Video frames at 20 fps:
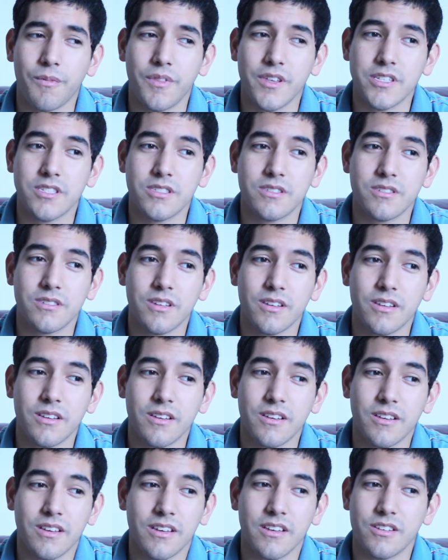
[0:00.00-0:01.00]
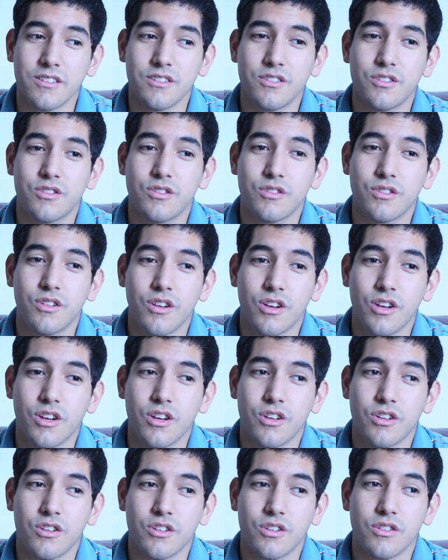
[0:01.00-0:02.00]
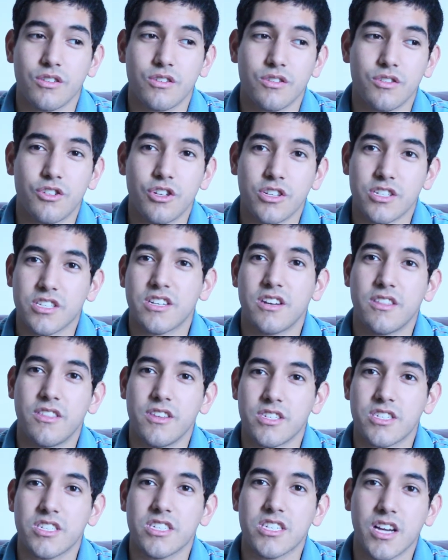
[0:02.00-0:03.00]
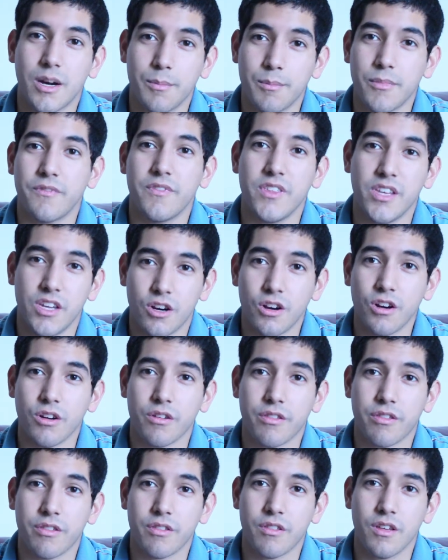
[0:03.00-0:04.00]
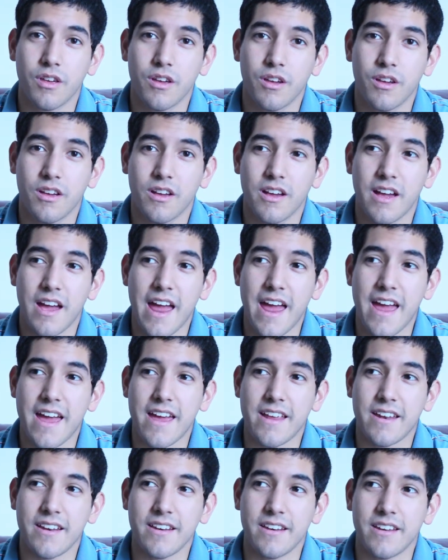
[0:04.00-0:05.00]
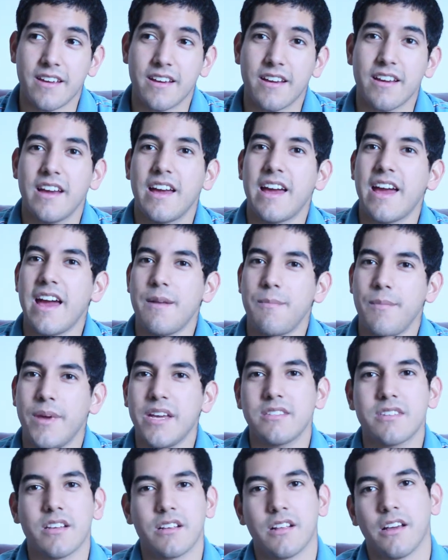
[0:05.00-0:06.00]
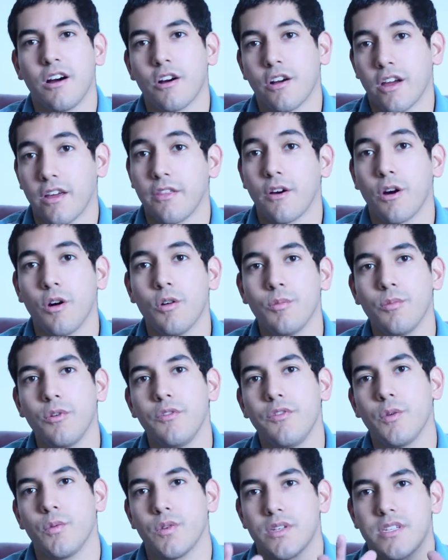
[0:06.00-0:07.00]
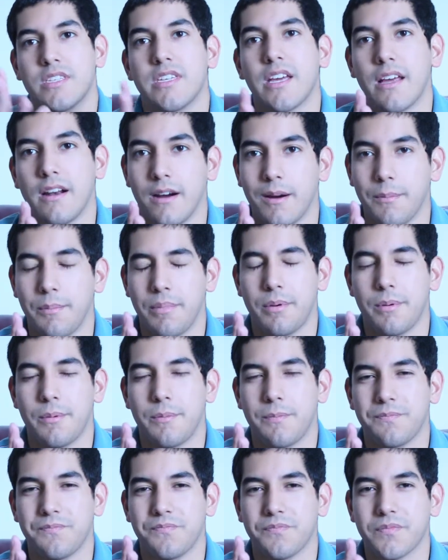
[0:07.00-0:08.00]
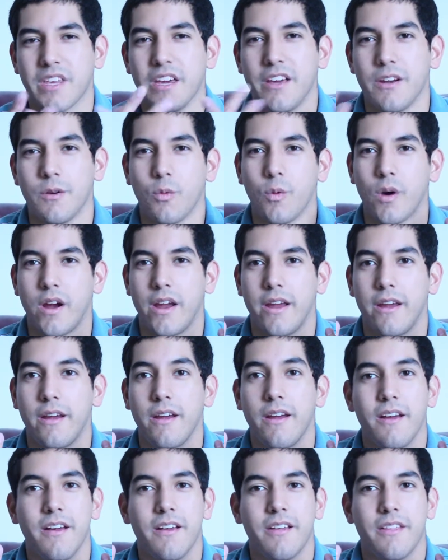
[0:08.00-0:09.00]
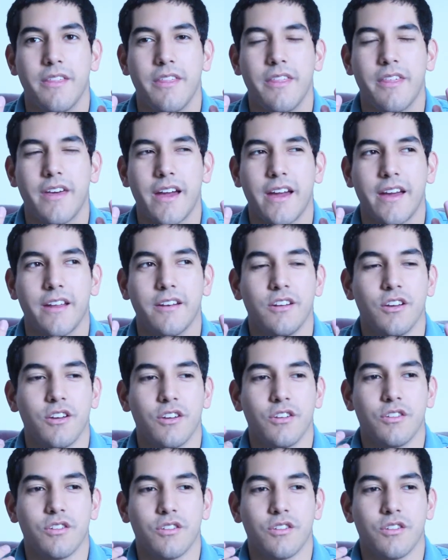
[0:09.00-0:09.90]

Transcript: This is just the scum of the earth. And basically, okay, the whole movie was set up in a way that